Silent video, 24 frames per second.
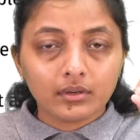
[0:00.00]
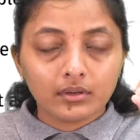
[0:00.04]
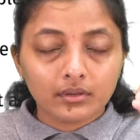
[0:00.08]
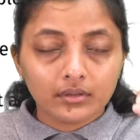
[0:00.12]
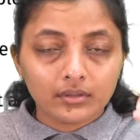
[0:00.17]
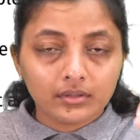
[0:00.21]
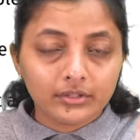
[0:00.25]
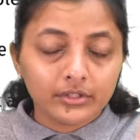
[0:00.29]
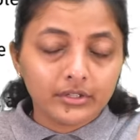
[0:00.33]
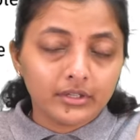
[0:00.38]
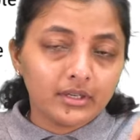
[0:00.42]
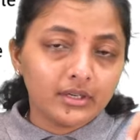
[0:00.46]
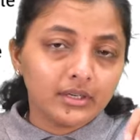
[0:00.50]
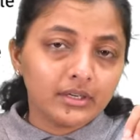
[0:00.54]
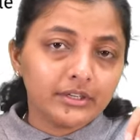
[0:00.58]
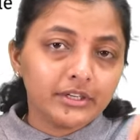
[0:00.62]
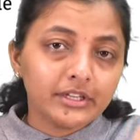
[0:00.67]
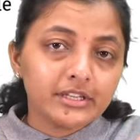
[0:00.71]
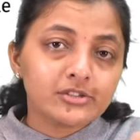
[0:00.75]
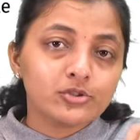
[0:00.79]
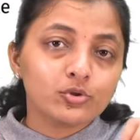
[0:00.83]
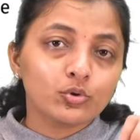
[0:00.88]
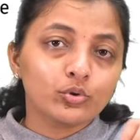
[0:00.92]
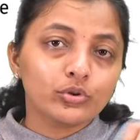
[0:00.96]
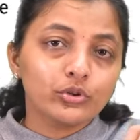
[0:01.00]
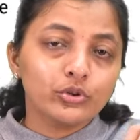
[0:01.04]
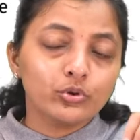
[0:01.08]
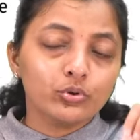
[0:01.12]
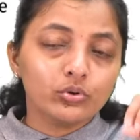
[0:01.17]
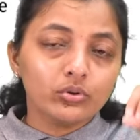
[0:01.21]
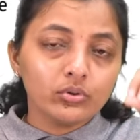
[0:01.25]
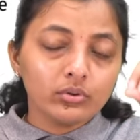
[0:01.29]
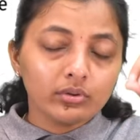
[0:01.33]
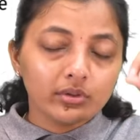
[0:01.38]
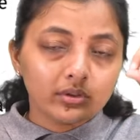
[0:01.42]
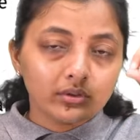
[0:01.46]
uh, uh, disown
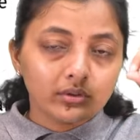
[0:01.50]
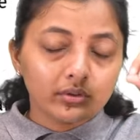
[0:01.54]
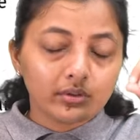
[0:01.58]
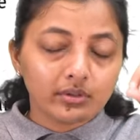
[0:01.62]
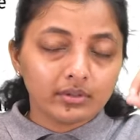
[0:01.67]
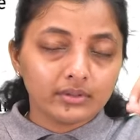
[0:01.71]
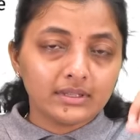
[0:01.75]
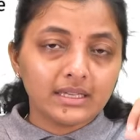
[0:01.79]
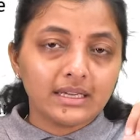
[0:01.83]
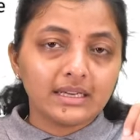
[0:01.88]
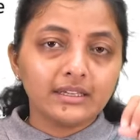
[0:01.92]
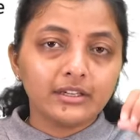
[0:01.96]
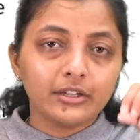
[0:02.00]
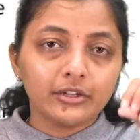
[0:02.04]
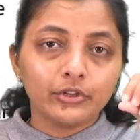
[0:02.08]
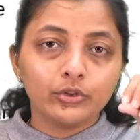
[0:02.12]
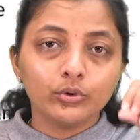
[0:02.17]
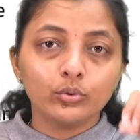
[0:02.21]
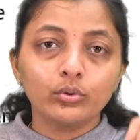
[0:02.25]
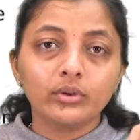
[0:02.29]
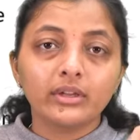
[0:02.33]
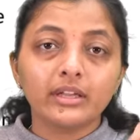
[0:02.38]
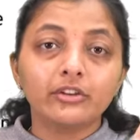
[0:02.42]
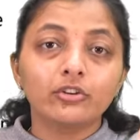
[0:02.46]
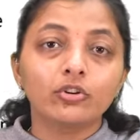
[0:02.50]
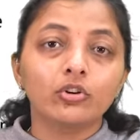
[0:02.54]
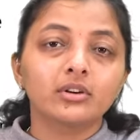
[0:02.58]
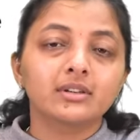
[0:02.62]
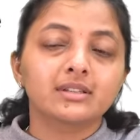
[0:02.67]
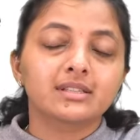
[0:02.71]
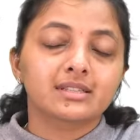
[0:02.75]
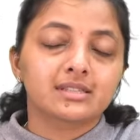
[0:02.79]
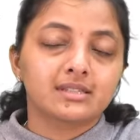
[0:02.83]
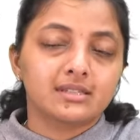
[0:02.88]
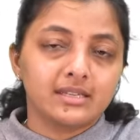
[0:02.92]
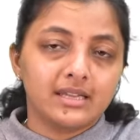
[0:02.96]
you that you cannot
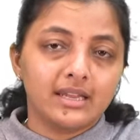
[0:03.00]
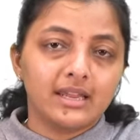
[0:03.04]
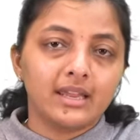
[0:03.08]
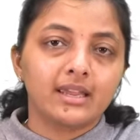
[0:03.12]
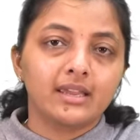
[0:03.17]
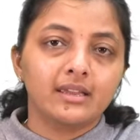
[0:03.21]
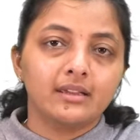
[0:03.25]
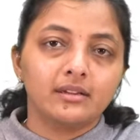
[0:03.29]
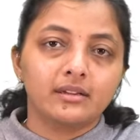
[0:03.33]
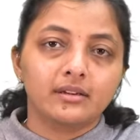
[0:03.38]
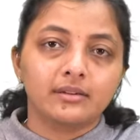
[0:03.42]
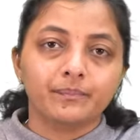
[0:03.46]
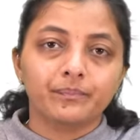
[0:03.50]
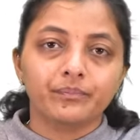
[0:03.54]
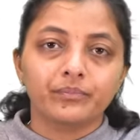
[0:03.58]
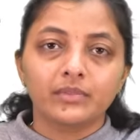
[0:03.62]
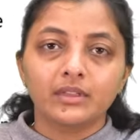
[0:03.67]
stay here.